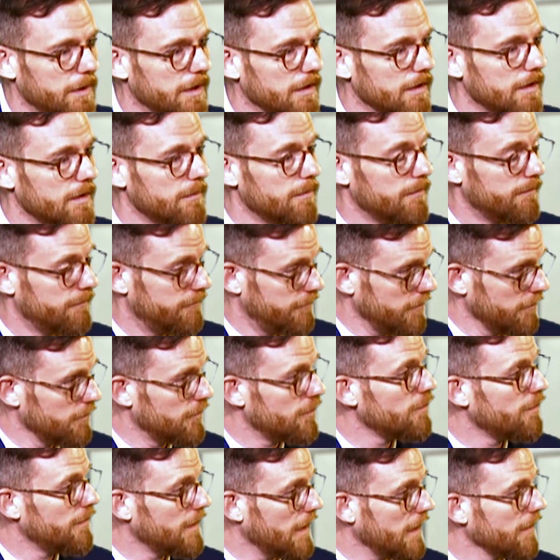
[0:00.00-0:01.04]
period from
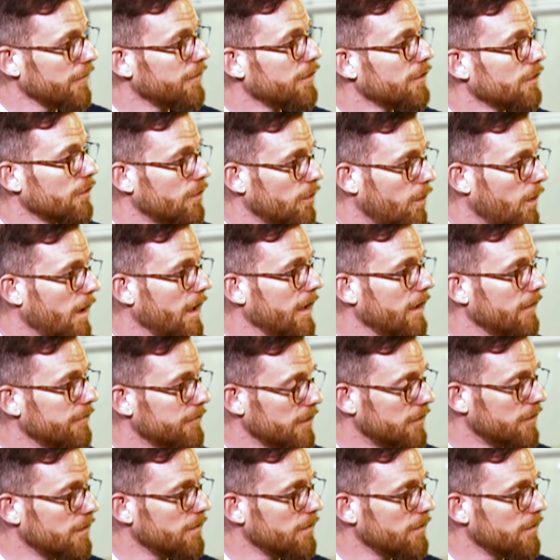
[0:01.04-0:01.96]
2012 to